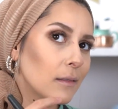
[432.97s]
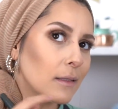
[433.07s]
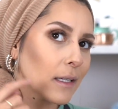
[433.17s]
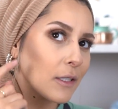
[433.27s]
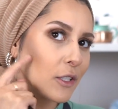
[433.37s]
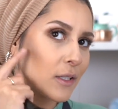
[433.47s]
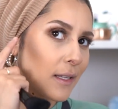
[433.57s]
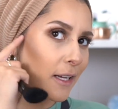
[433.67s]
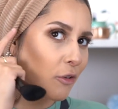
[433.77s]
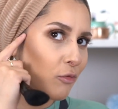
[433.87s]
That's just
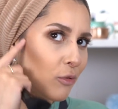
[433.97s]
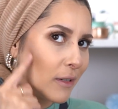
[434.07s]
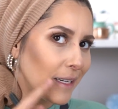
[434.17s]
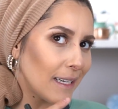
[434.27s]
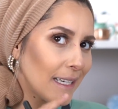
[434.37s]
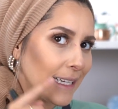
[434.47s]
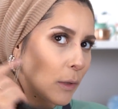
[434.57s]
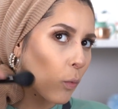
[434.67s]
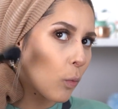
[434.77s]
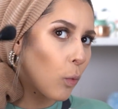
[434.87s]
like a
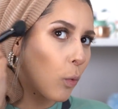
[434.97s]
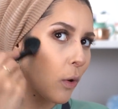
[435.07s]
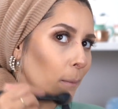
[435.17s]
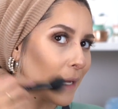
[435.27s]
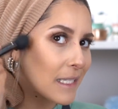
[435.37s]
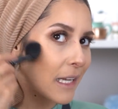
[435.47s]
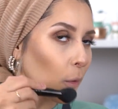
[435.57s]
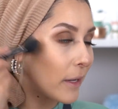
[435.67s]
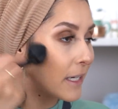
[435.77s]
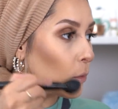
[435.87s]
really, basically I
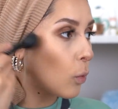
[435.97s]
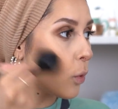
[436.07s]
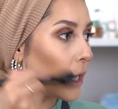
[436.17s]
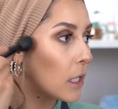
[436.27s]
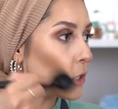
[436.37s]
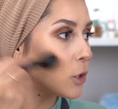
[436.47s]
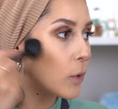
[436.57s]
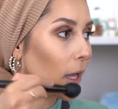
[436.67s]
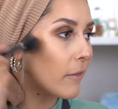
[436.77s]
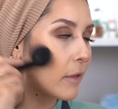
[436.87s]
went in way too
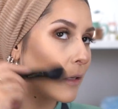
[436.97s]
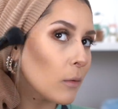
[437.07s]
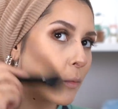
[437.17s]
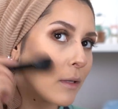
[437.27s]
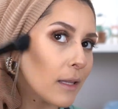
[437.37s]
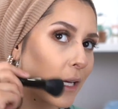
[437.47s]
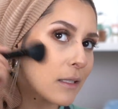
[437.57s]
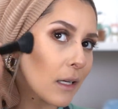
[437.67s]
heavy with that